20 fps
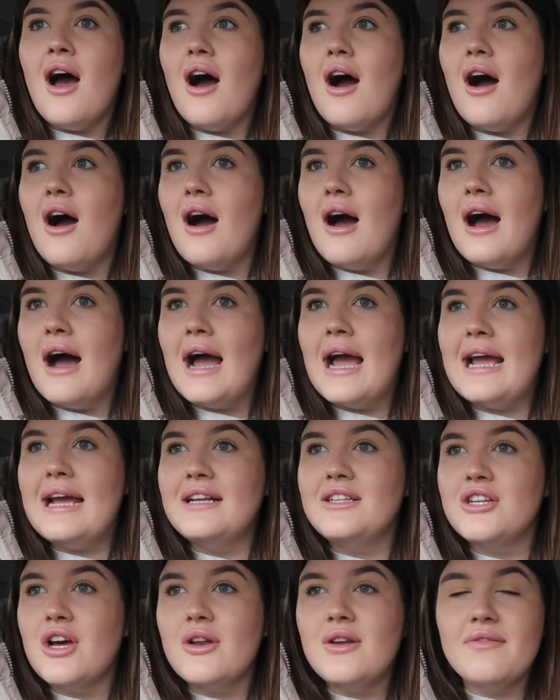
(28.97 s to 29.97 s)

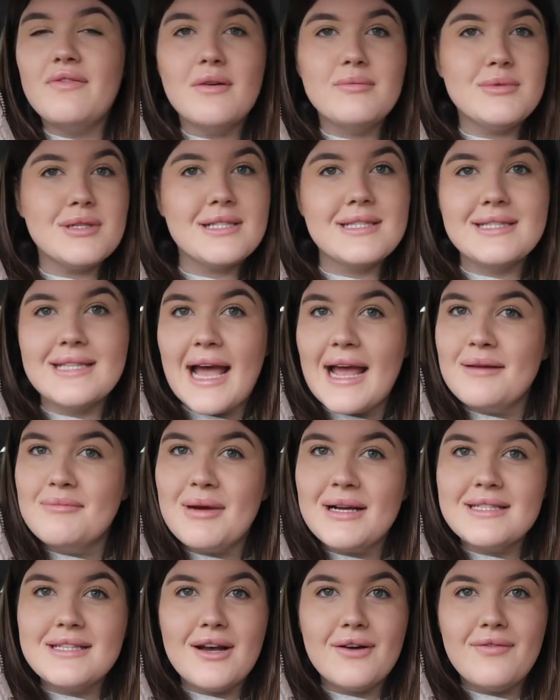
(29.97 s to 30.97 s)
I don't know if I'm just setting
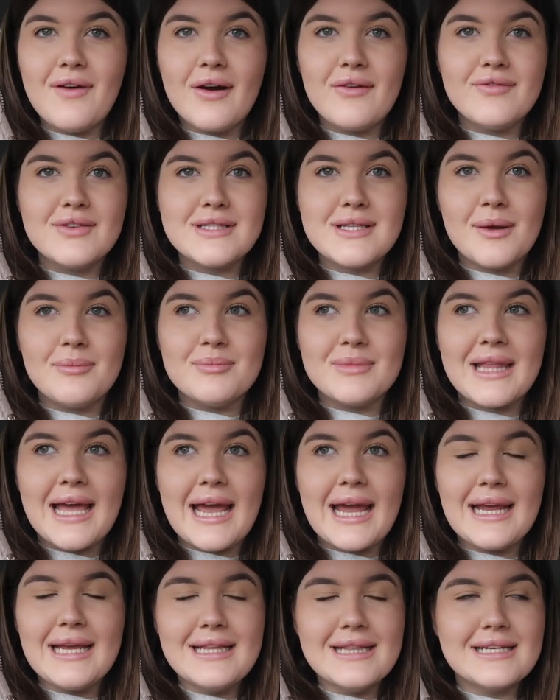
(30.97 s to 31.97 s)
myself up for
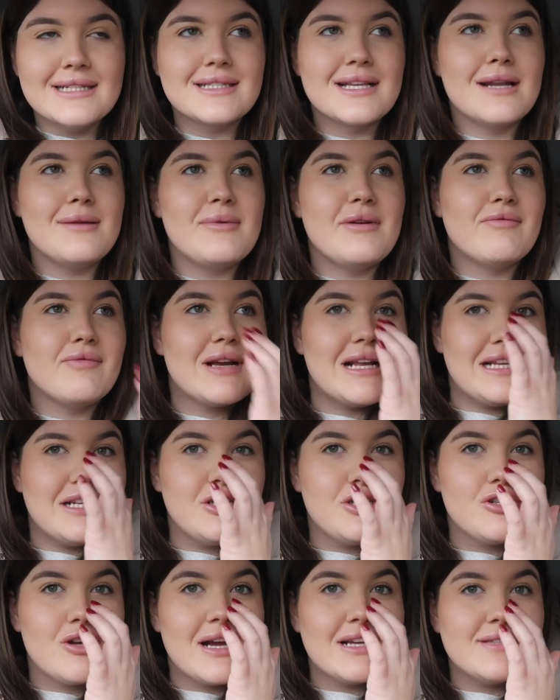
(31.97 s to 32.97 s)
something that's going to be really
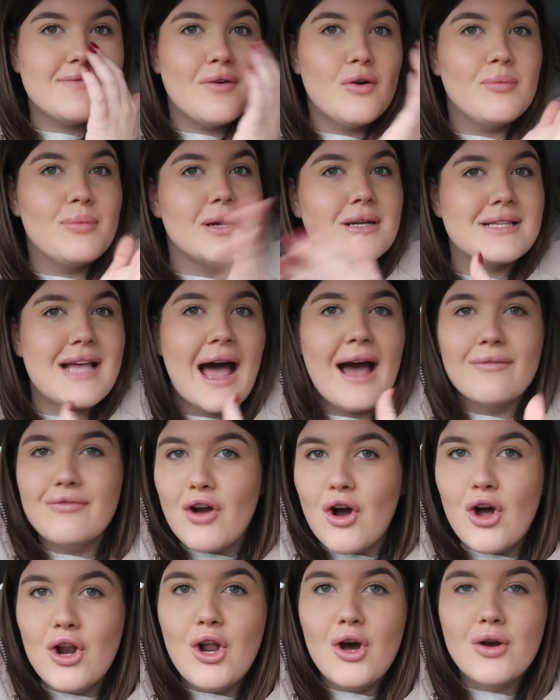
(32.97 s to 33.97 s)
stressful because I have
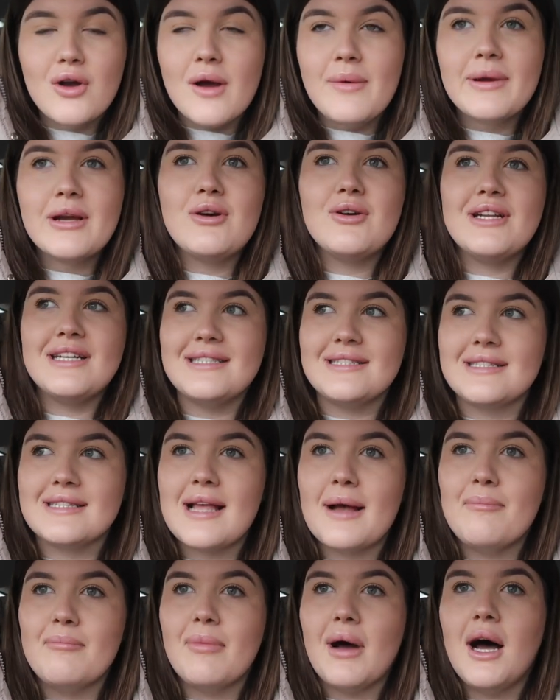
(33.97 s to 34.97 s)
got a lot going on in
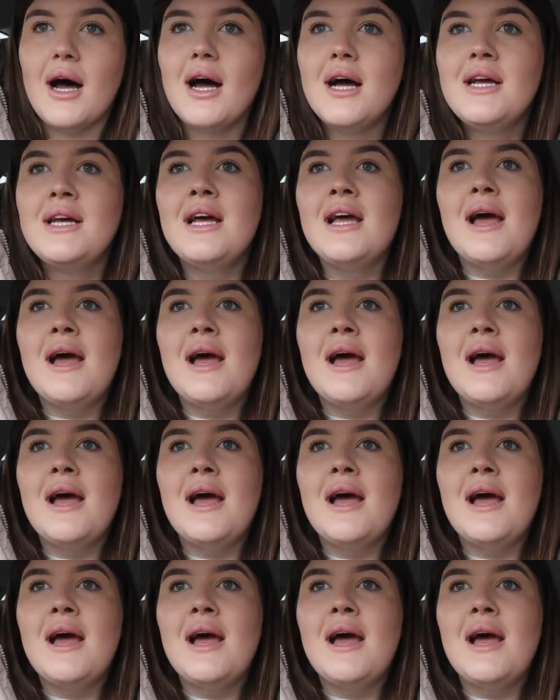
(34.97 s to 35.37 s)
December.